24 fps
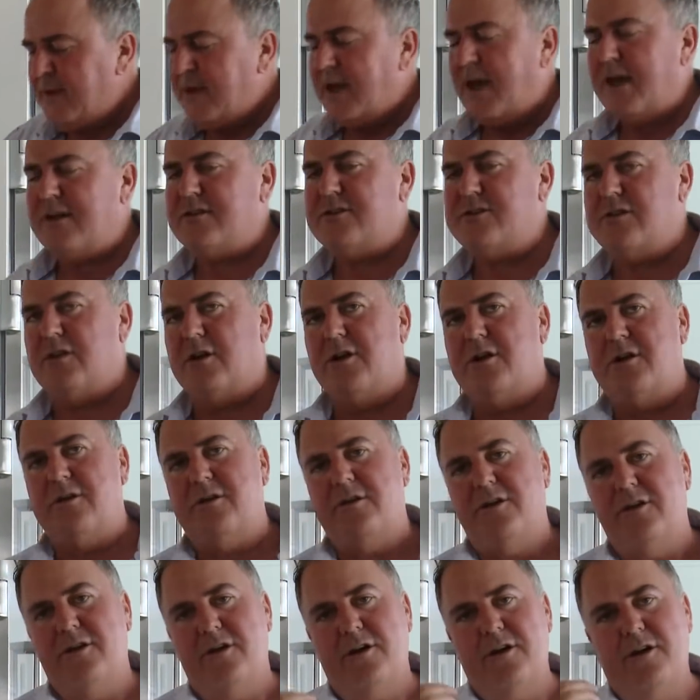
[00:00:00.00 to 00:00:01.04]
until it
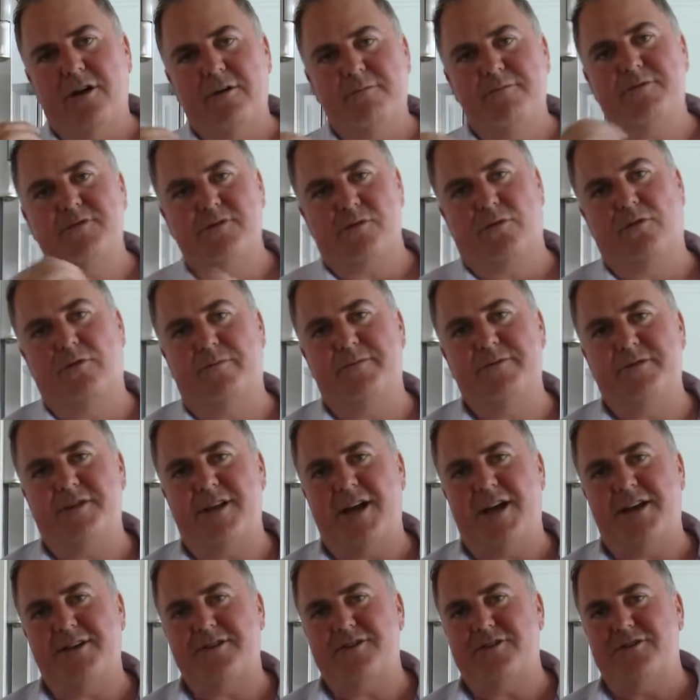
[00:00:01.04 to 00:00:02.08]
absorbs
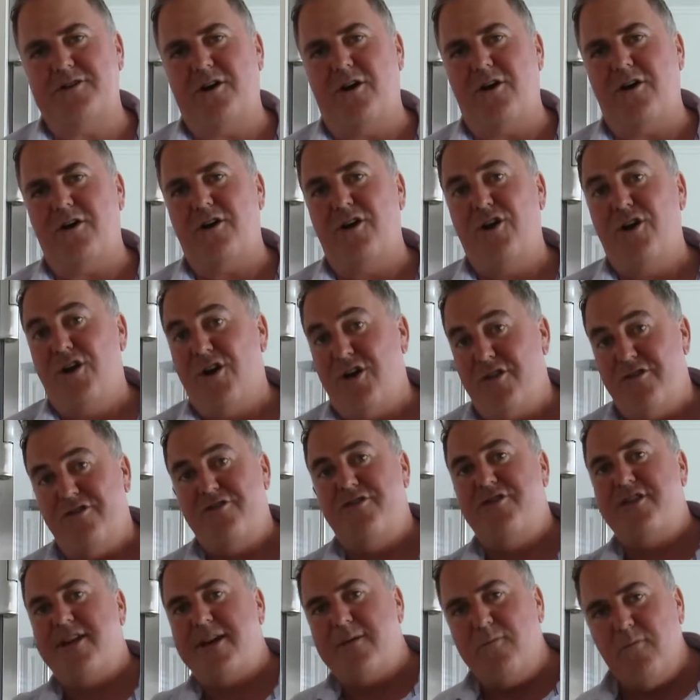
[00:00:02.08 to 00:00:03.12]
that stock.
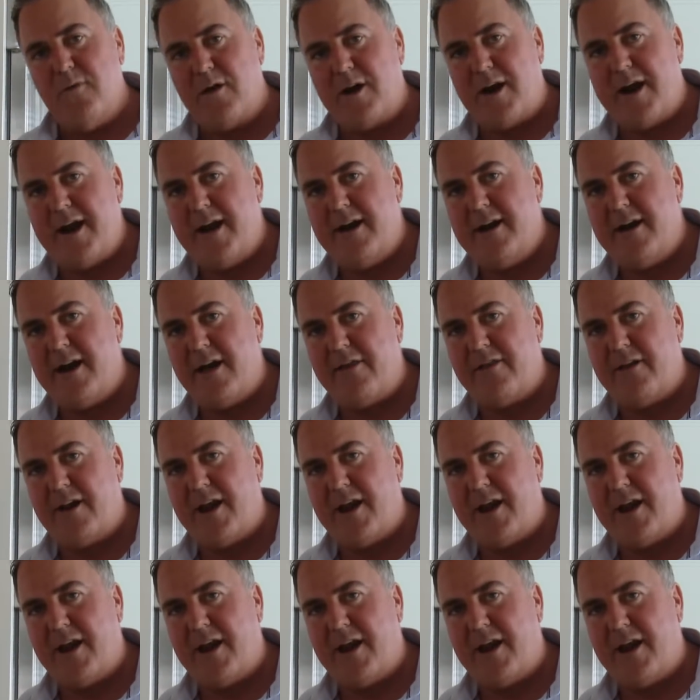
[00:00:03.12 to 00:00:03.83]
Then we'll add another